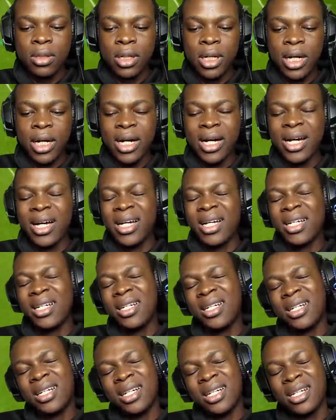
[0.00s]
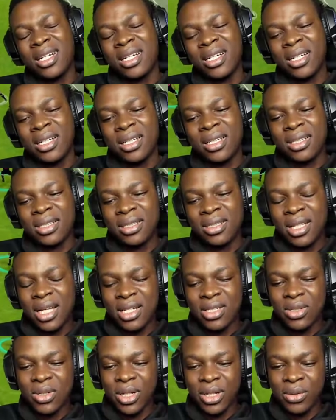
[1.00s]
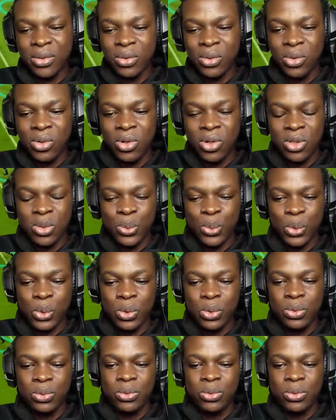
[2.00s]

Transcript: Ah, that's not a good cross, bro. Both